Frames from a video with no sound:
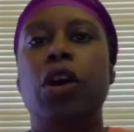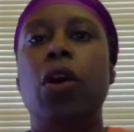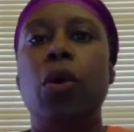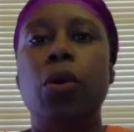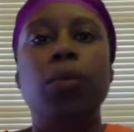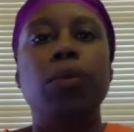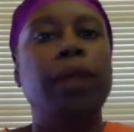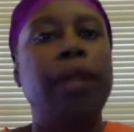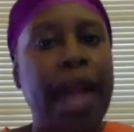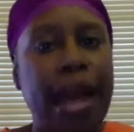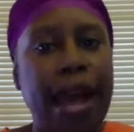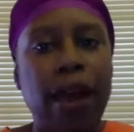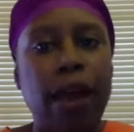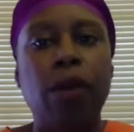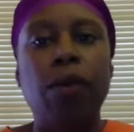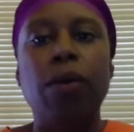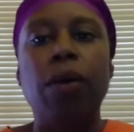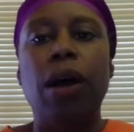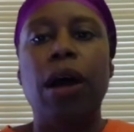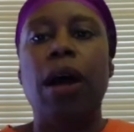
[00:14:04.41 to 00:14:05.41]
So
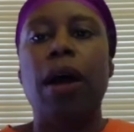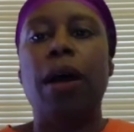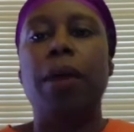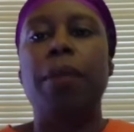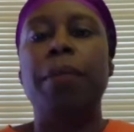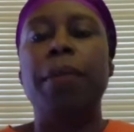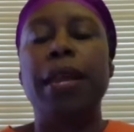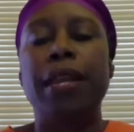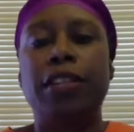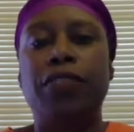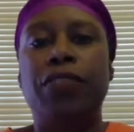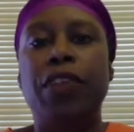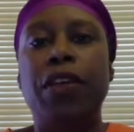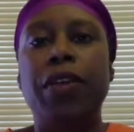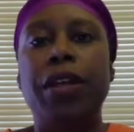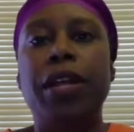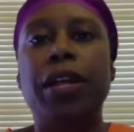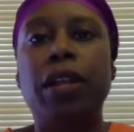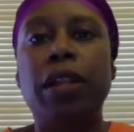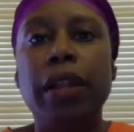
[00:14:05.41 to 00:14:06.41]
now it's
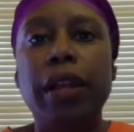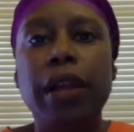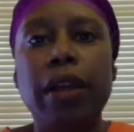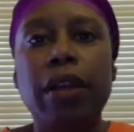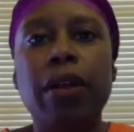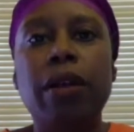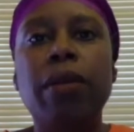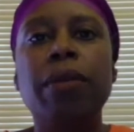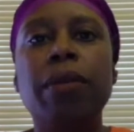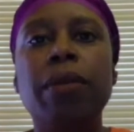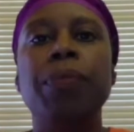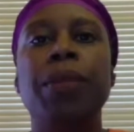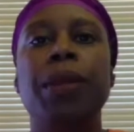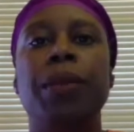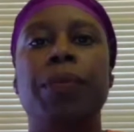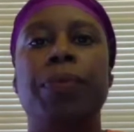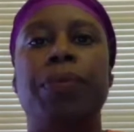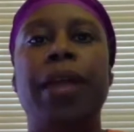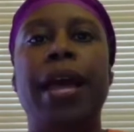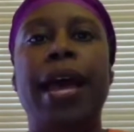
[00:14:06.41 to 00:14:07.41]
very clear
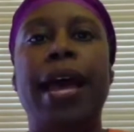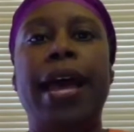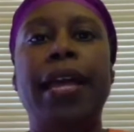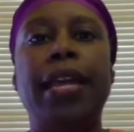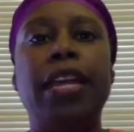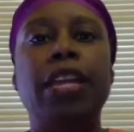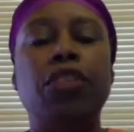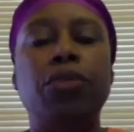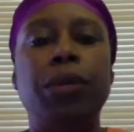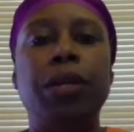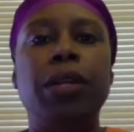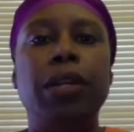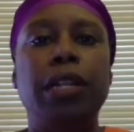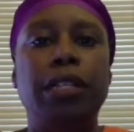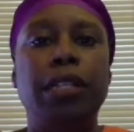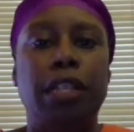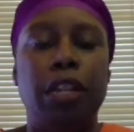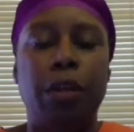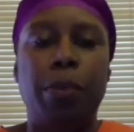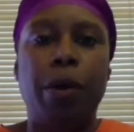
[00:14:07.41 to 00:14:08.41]
that
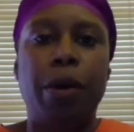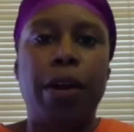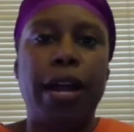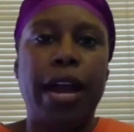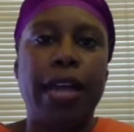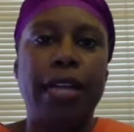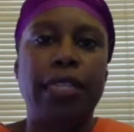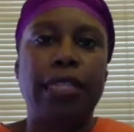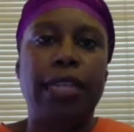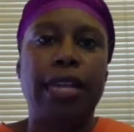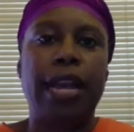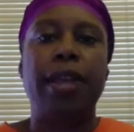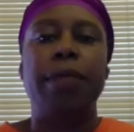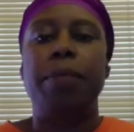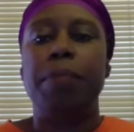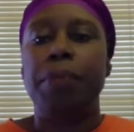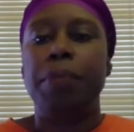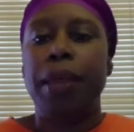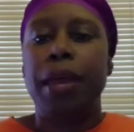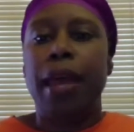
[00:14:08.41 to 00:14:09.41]
Israel is an apartheid
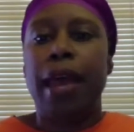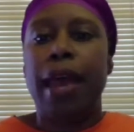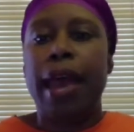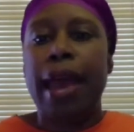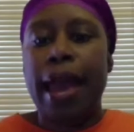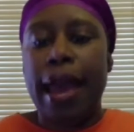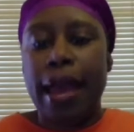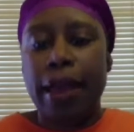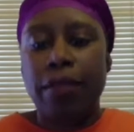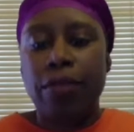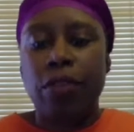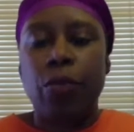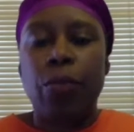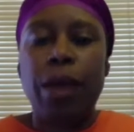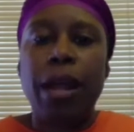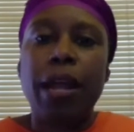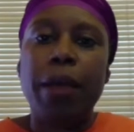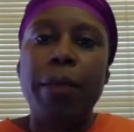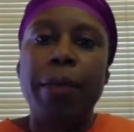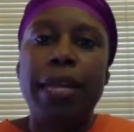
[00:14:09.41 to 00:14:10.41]
state. And
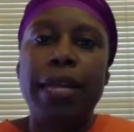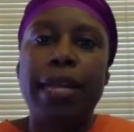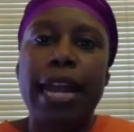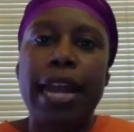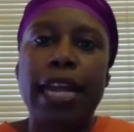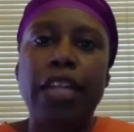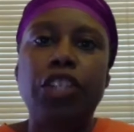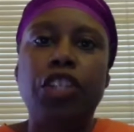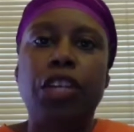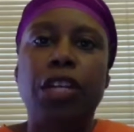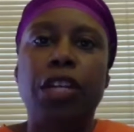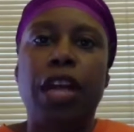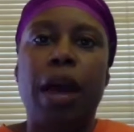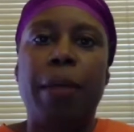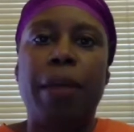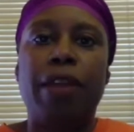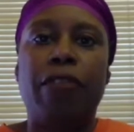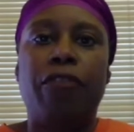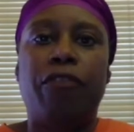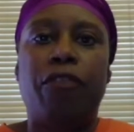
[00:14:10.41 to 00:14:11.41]
the recommendation
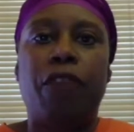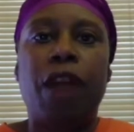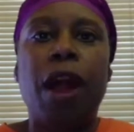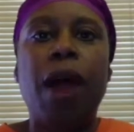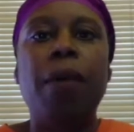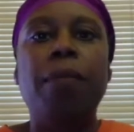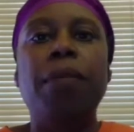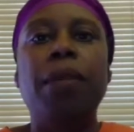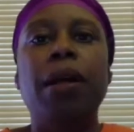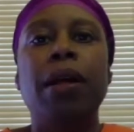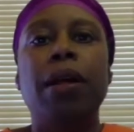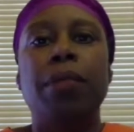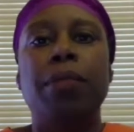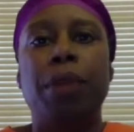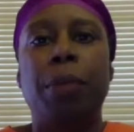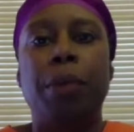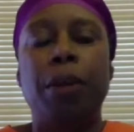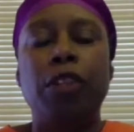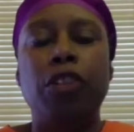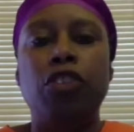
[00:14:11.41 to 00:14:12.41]
coming from
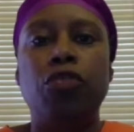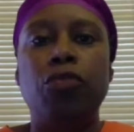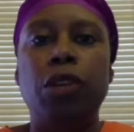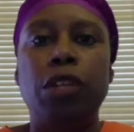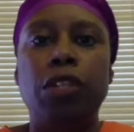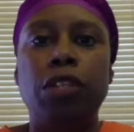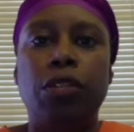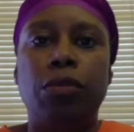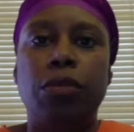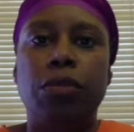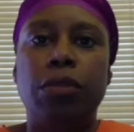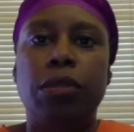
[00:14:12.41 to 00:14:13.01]
the Bertrand